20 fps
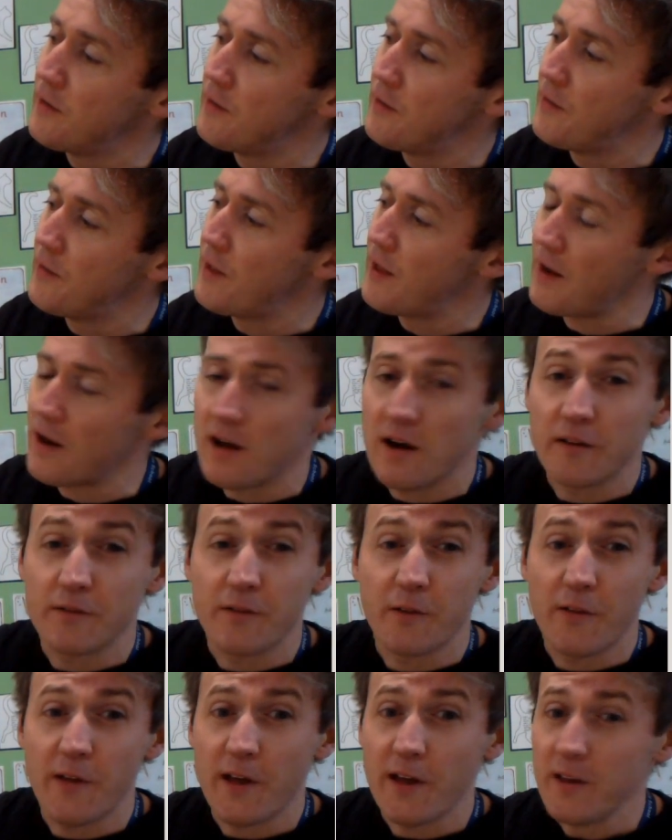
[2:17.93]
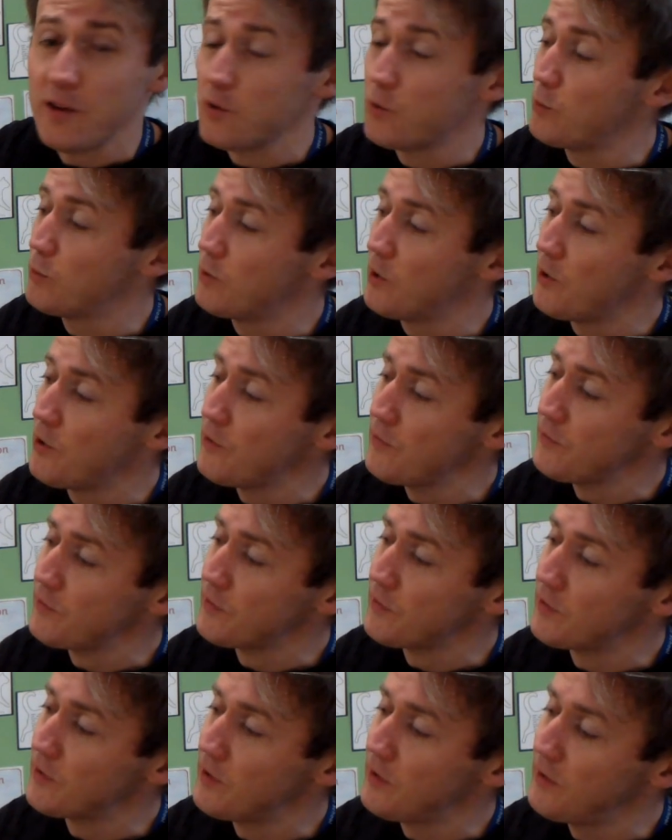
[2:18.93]
Then after that, you
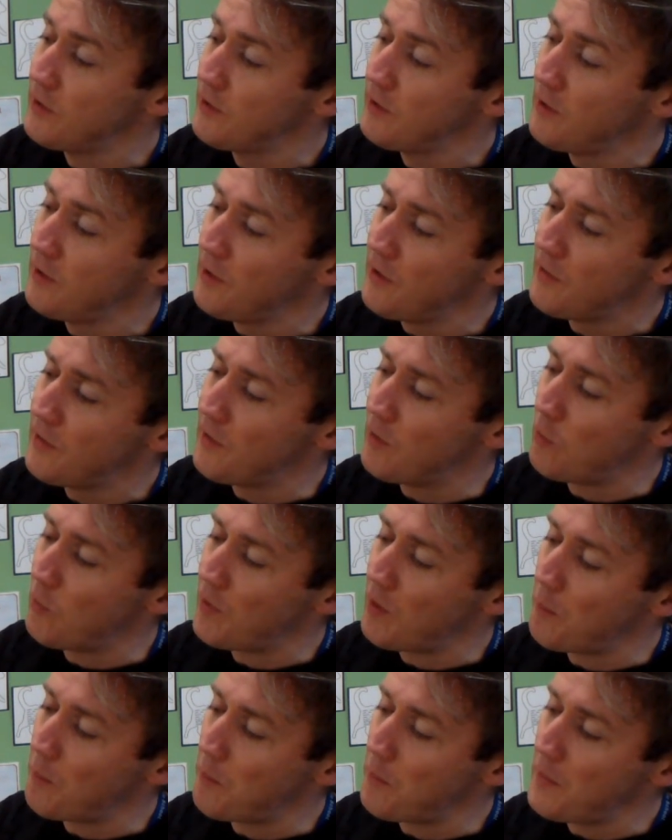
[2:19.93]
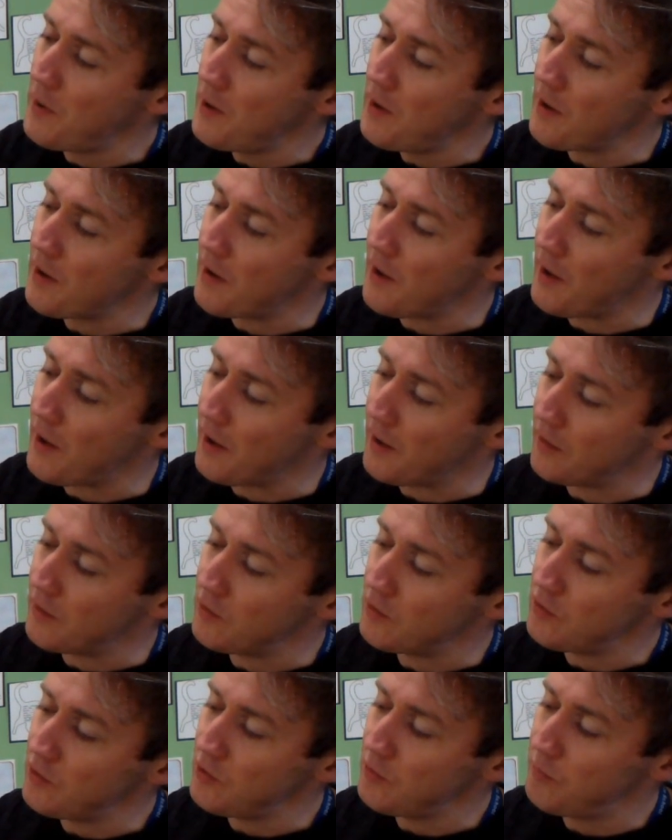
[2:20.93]
learnt that when the minute
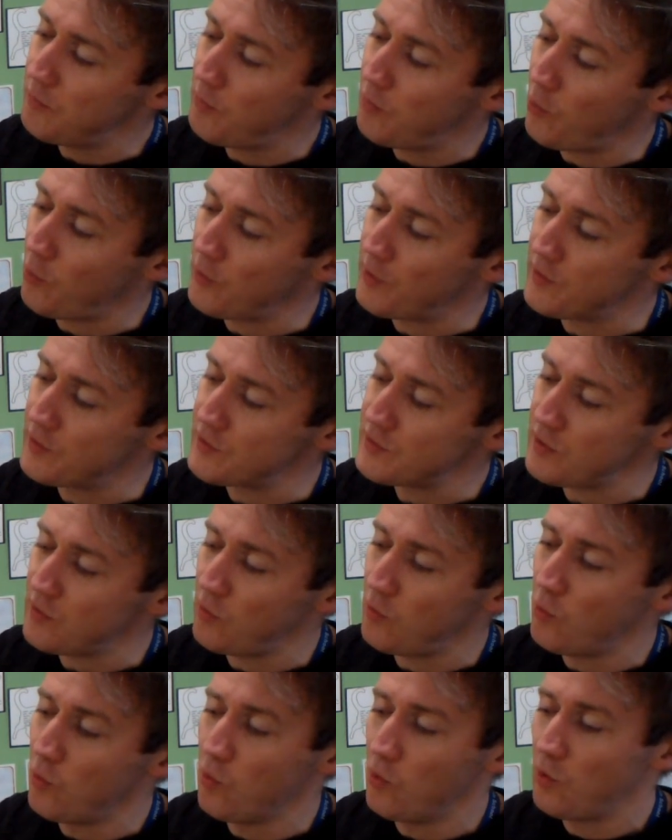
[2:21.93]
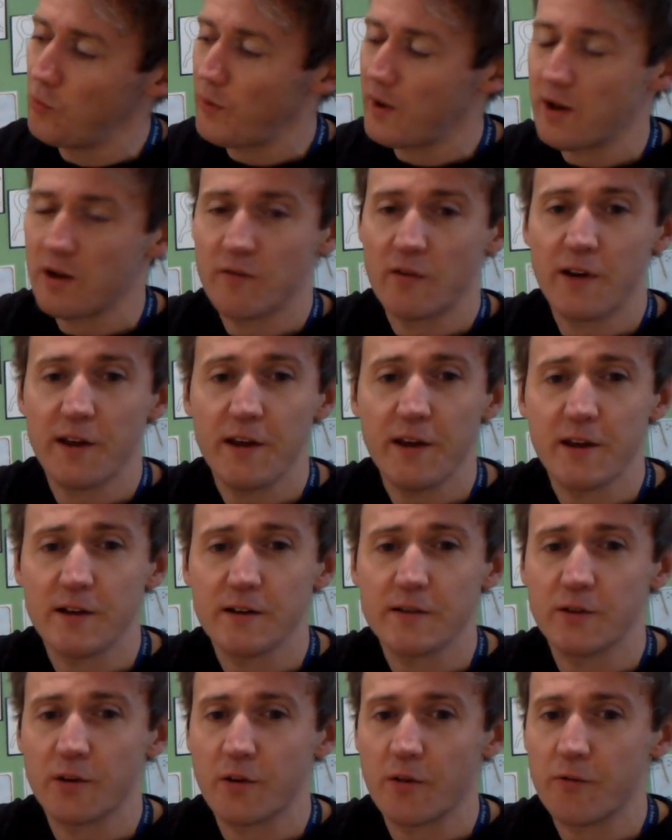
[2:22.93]
hand points all the way over here
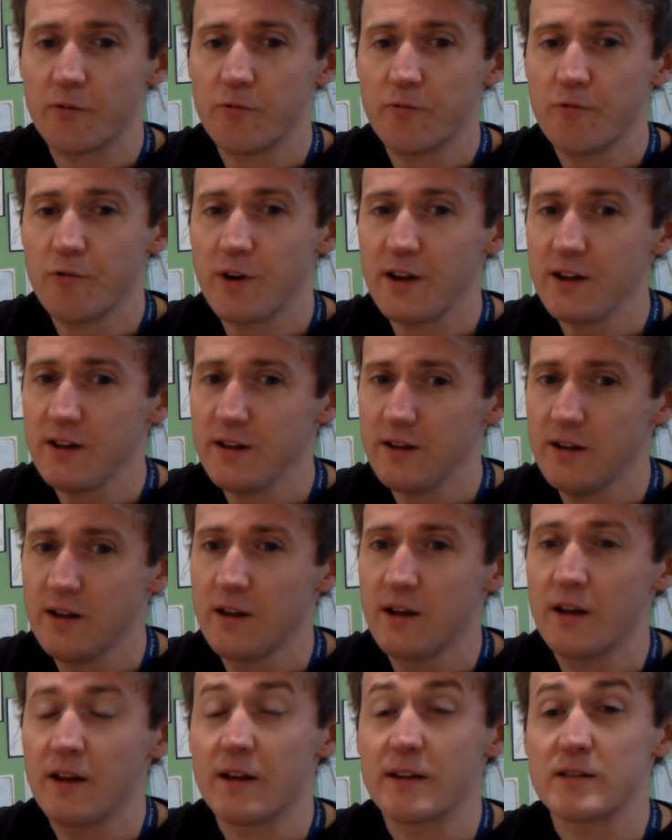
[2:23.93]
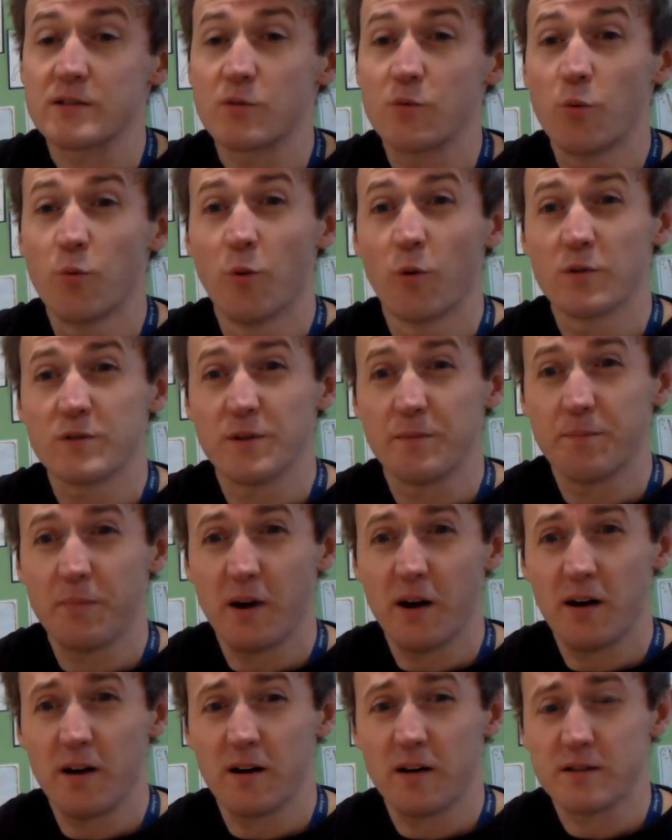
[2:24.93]
to the 3, it's quarter
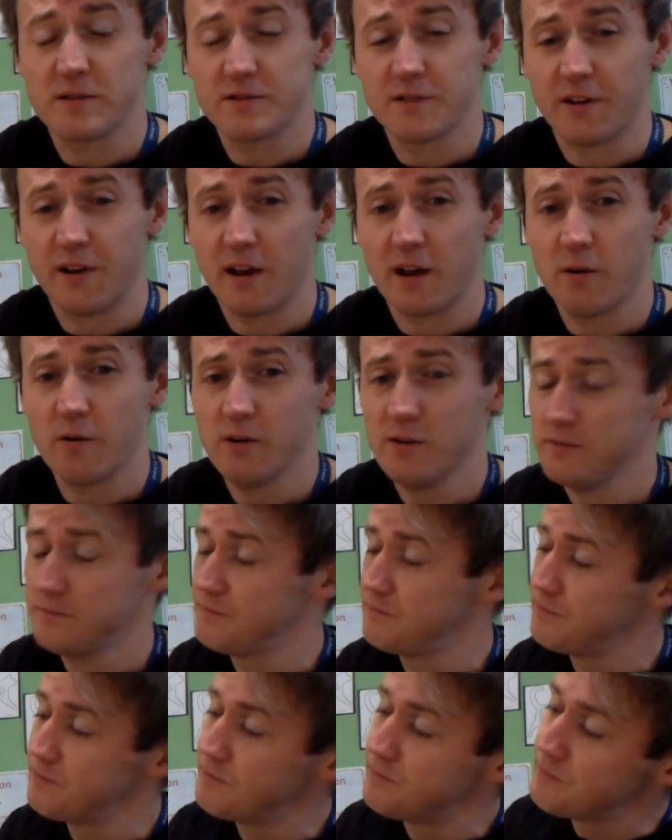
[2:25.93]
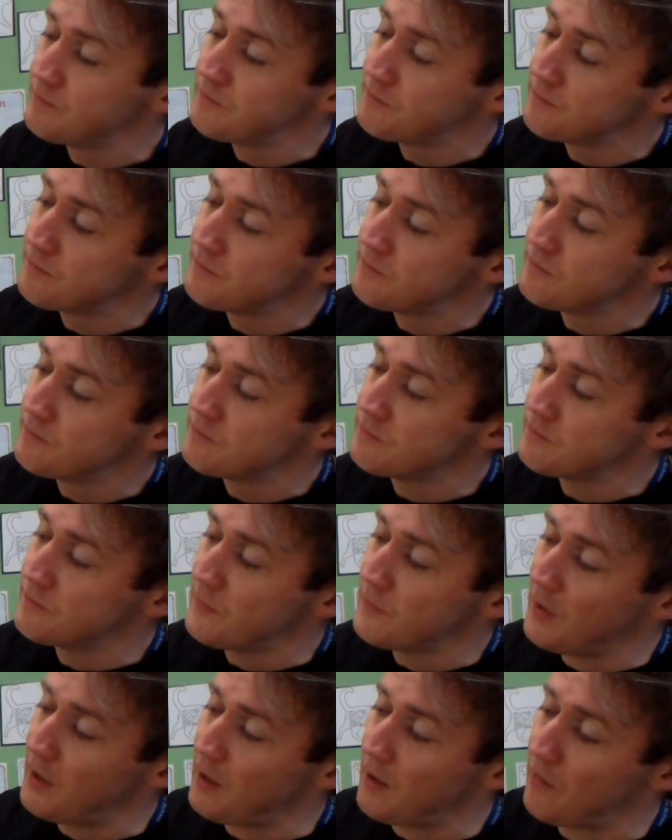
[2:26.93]
past an hour.
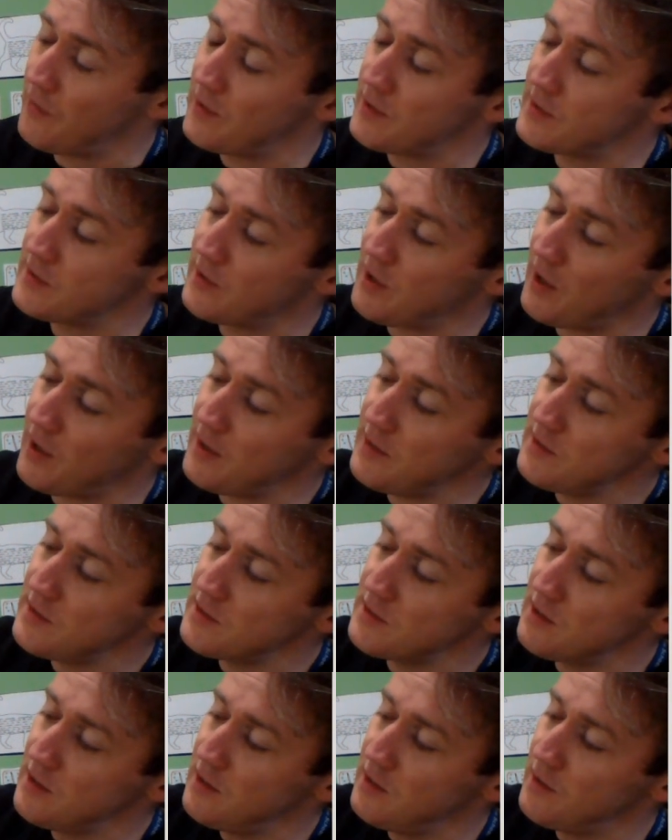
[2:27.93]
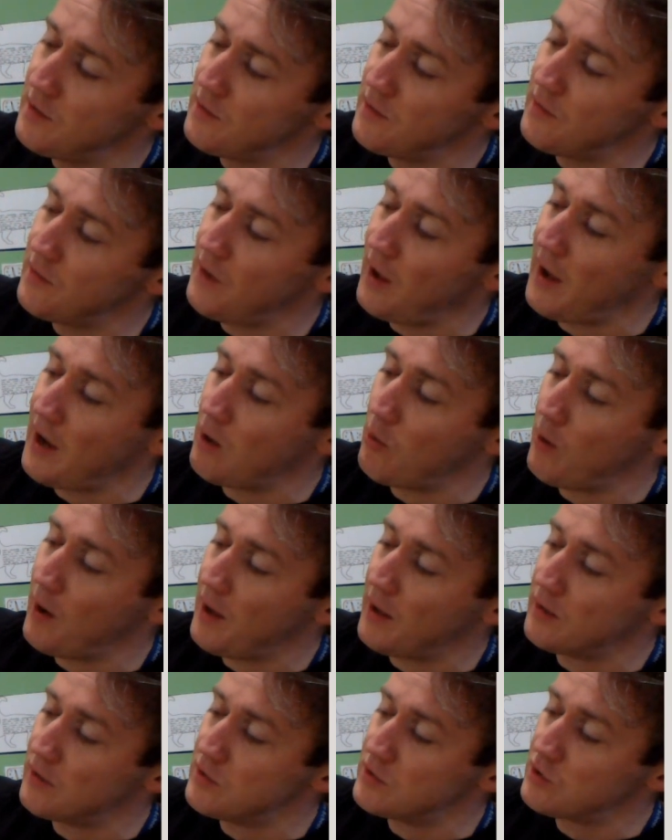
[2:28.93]
And in this case, the hour
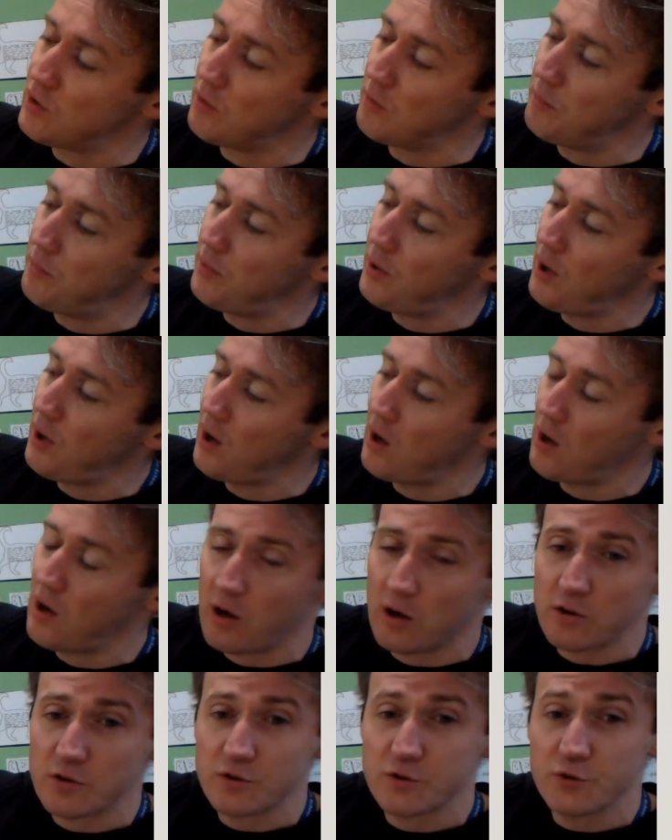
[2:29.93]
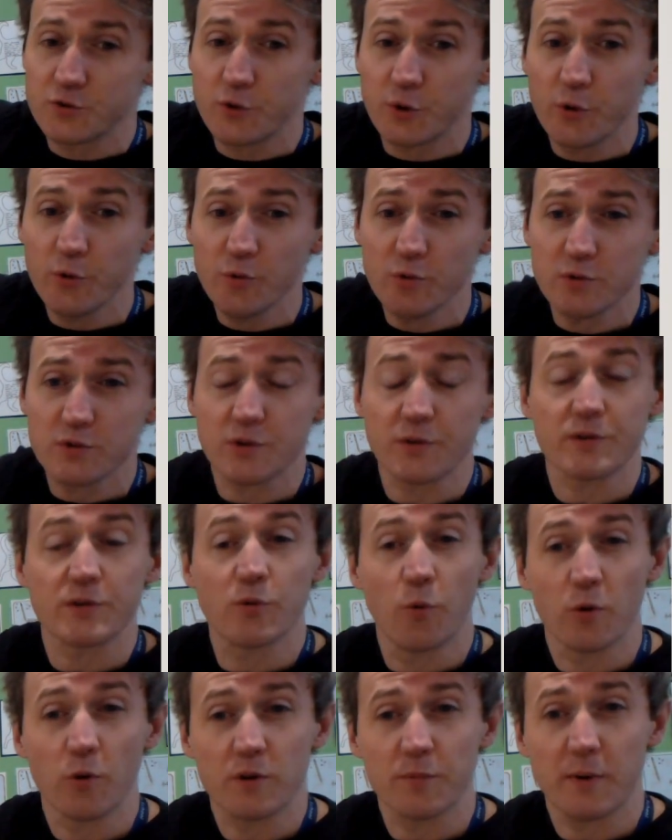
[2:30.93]
hand has gone past 2, so it's
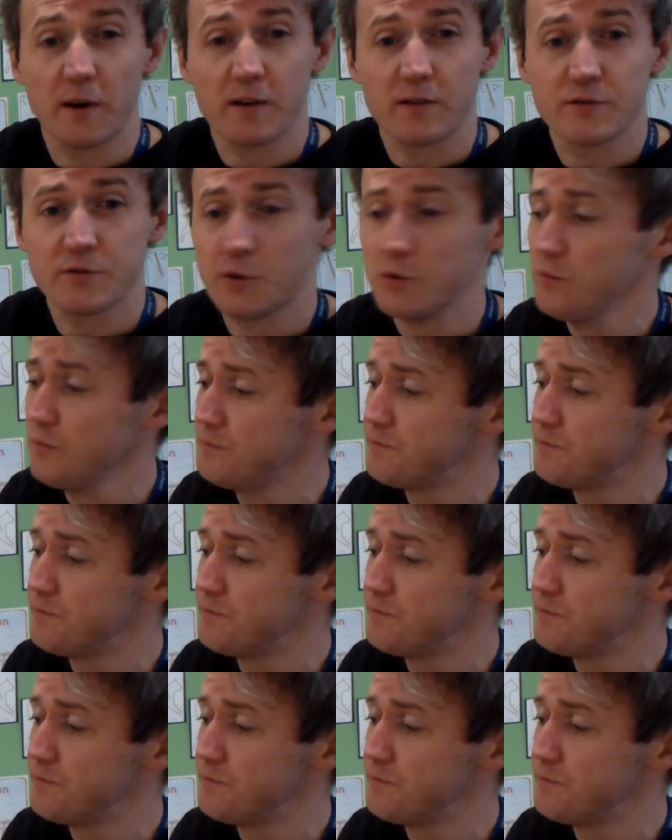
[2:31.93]
quarter past 2.